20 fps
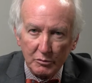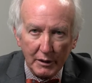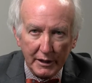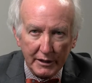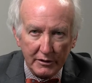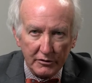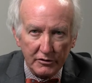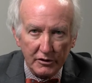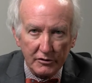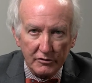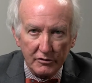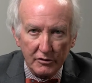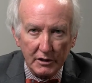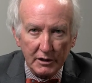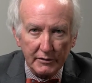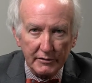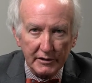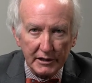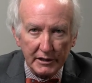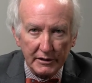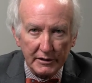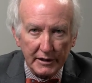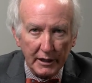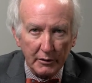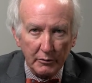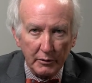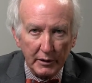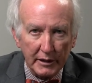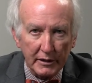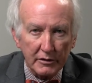bladder sensitivity in
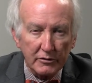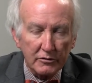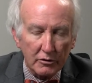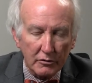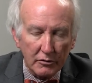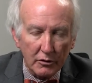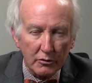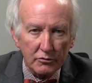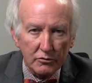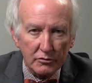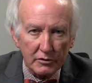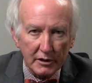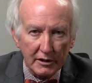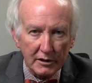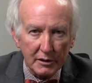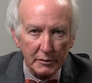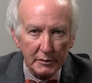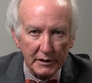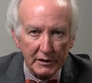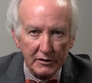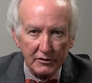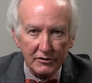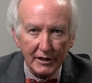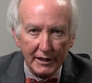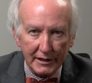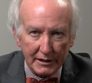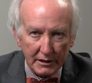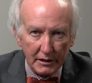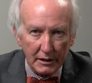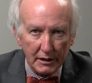that way. So those tend to be
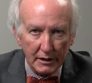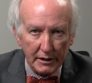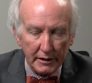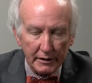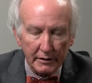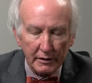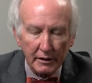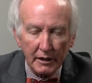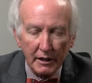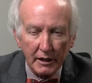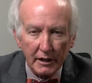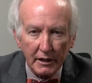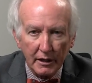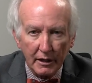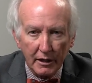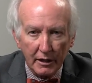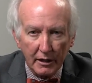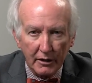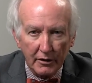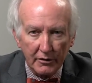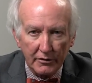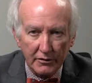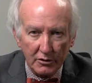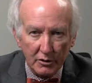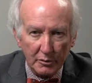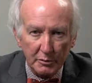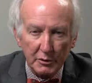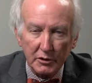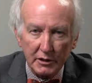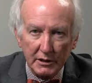second line uh,
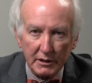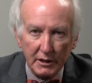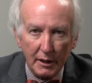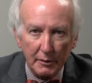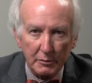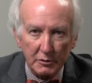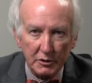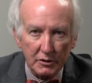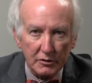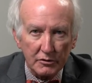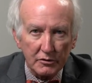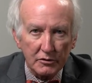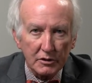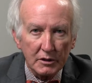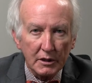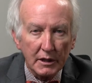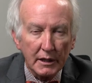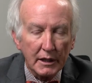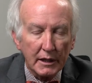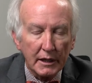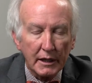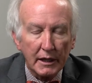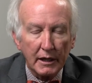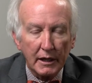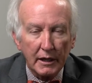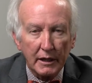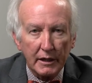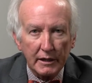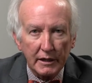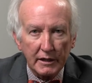therapeutic options.
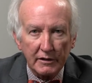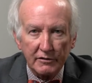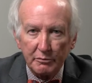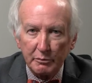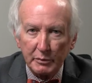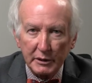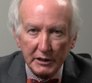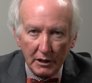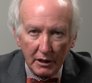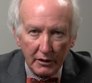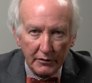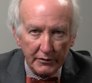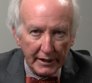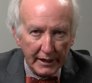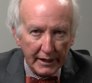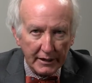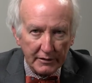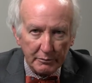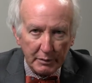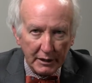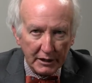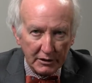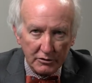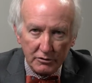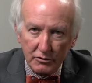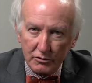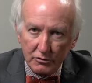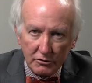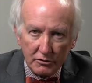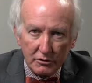If beyond that
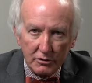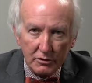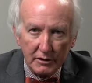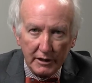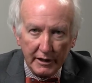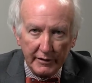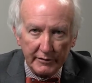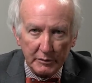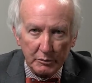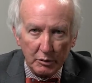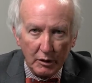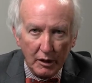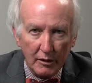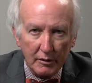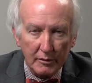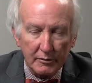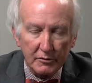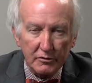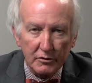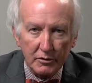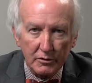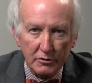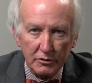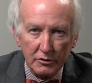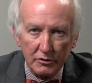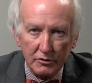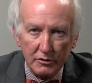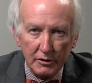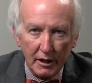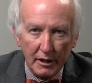patients are still having problems, they're
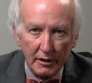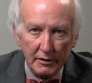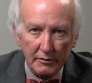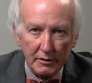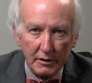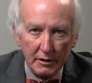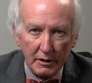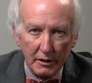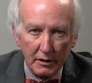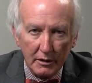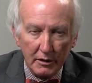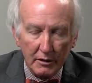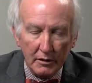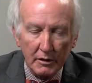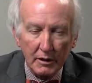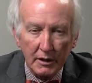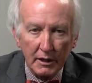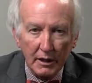just not uh,